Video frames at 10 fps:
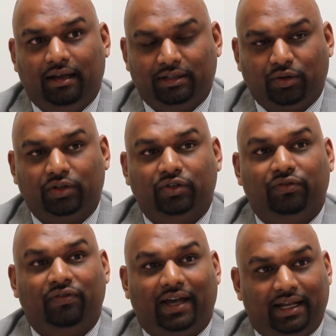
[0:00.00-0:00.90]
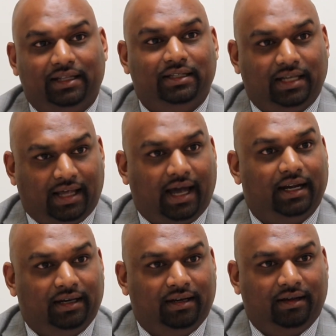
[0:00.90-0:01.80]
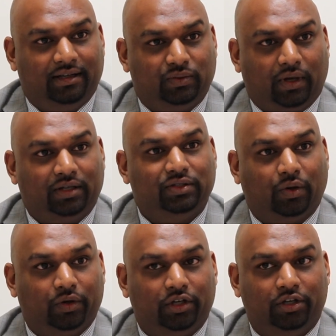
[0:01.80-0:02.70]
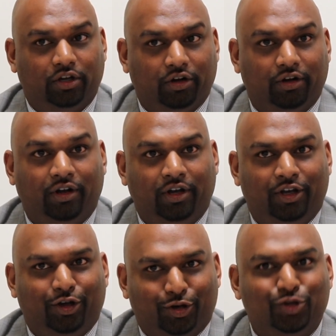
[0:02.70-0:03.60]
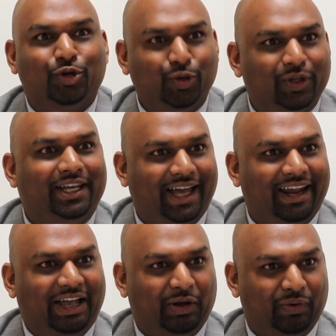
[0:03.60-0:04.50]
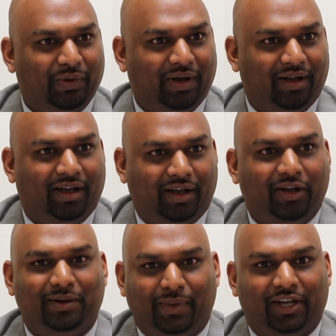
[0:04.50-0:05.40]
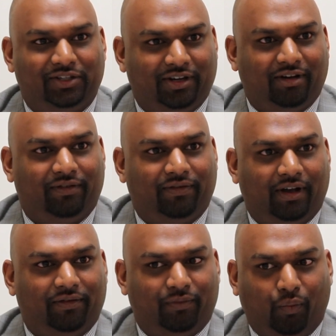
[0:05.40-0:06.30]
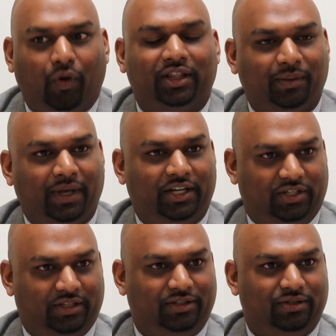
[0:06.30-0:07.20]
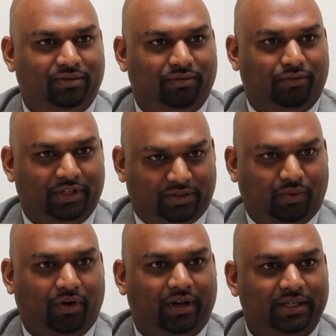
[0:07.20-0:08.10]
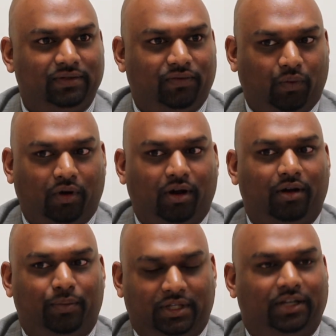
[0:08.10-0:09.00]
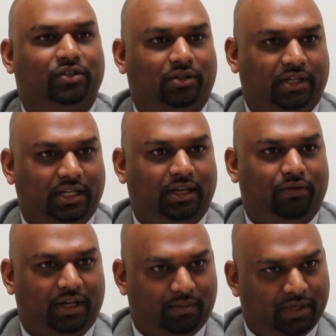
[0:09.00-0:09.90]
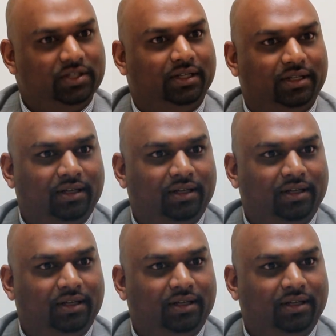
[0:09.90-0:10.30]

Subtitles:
is also fed into that as well. So you're truly getting a good picture of what the patient's risk score is for potential ED readmission.